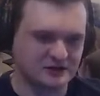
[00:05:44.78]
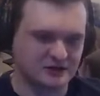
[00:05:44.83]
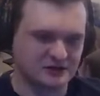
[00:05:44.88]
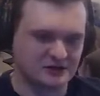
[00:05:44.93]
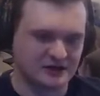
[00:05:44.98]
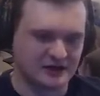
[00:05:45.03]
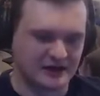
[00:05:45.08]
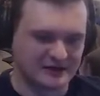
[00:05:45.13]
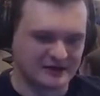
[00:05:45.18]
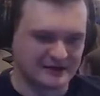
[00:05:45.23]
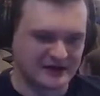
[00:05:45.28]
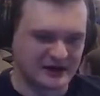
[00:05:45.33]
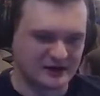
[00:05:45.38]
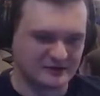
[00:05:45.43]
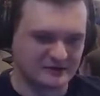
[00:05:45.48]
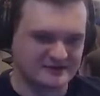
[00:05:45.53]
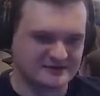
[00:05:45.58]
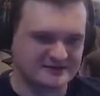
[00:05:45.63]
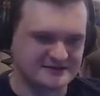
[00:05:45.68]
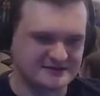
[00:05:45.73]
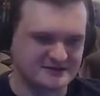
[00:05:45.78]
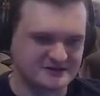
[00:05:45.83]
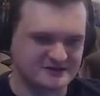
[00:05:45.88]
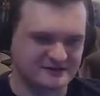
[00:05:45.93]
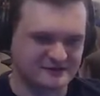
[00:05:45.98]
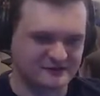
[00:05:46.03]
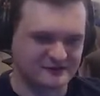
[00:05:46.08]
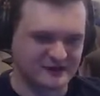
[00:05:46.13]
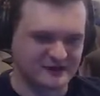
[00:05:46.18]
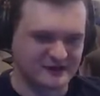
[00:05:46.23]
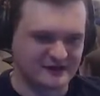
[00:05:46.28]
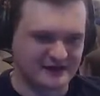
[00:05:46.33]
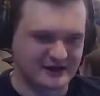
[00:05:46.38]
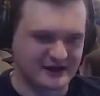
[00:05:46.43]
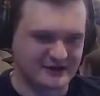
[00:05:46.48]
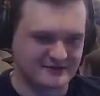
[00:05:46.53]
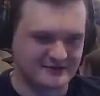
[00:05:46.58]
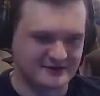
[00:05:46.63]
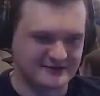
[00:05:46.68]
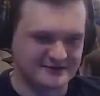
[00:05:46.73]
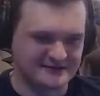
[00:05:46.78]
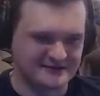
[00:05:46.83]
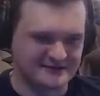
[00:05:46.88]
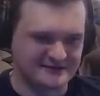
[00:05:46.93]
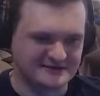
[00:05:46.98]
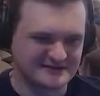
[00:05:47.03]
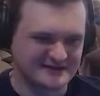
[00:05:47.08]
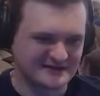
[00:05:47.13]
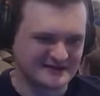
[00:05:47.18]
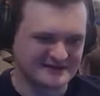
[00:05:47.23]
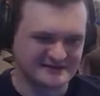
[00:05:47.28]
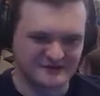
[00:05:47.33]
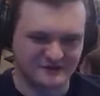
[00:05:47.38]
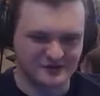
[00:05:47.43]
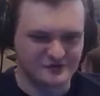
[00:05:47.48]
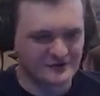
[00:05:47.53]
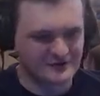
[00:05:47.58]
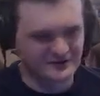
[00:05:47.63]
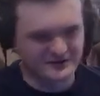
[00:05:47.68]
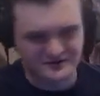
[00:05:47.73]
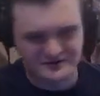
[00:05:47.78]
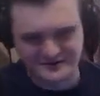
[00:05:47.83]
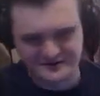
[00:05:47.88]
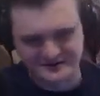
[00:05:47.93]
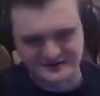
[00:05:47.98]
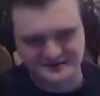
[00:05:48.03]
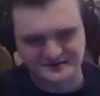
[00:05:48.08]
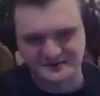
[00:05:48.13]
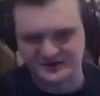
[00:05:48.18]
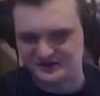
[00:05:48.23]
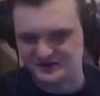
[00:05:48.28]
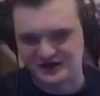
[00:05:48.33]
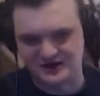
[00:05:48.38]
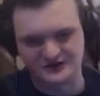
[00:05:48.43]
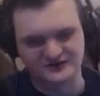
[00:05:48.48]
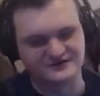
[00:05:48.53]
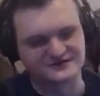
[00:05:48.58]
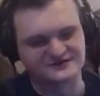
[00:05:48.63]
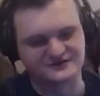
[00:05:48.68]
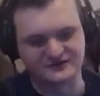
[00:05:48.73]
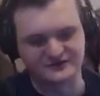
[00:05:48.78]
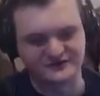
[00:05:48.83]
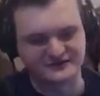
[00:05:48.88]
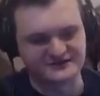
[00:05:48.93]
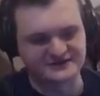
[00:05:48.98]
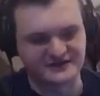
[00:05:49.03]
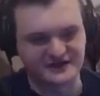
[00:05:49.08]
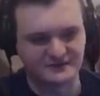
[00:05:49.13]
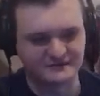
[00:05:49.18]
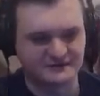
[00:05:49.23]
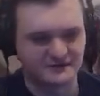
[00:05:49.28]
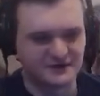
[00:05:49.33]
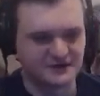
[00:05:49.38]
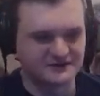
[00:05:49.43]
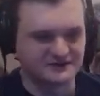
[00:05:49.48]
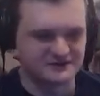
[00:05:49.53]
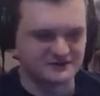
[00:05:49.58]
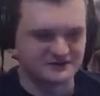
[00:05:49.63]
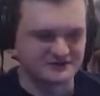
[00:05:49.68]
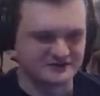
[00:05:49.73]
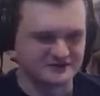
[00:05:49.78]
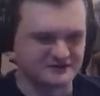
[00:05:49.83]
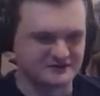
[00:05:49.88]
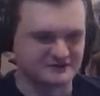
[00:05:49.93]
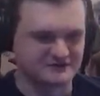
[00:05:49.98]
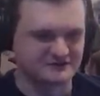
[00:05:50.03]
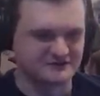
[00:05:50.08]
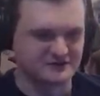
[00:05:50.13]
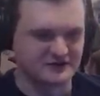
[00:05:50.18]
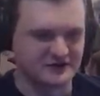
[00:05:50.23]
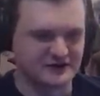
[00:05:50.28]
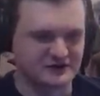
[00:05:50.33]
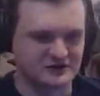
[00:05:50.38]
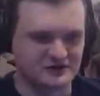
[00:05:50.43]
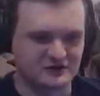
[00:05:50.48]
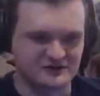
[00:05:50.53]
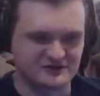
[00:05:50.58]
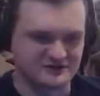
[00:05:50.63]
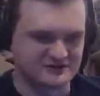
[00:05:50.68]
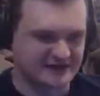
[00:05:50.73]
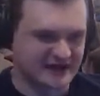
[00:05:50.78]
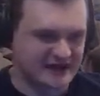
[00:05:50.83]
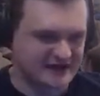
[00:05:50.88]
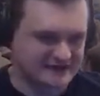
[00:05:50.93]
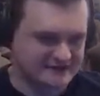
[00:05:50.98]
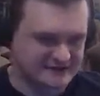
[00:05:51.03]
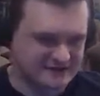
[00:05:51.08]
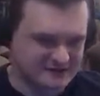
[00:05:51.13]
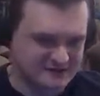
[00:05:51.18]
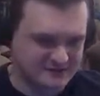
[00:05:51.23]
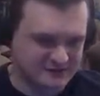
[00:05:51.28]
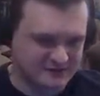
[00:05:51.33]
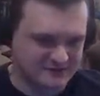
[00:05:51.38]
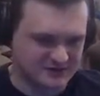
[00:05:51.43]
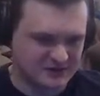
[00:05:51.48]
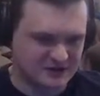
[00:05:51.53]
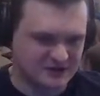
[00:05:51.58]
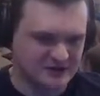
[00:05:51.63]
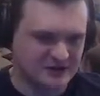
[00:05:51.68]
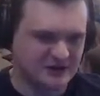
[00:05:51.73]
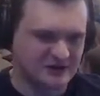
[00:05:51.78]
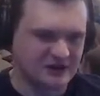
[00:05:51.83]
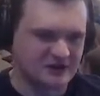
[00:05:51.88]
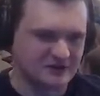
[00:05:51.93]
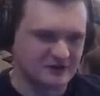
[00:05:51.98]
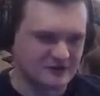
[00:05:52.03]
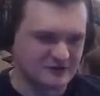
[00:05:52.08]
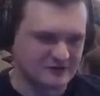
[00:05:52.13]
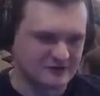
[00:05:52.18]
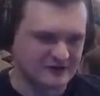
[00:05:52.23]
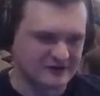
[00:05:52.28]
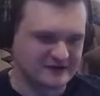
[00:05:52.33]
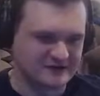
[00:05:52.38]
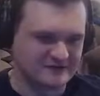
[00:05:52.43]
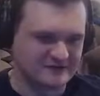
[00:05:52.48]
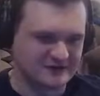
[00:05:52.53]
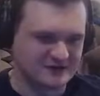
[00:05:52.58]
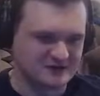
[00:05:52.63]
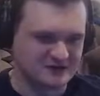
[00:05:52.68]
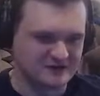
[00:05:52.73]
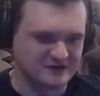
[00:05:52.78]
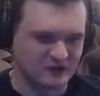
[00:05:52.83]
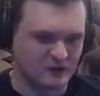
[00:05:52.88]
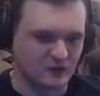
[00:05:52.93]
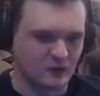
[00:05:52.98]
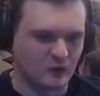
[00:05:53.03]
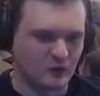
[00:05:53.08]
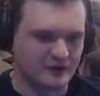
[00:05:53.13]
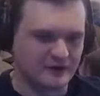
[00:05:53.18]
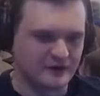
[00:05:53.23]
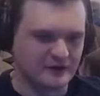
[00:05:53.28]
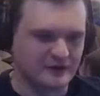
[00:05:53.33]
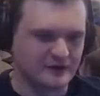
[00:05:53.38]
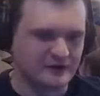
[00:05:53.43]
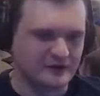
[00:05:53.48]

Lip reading: And it's useful for killing enemies. There's a few other uses, but not useful in this game. So we'll just use it for that. You can also dive into them with B. Another thing I didn't mention, if you're wanting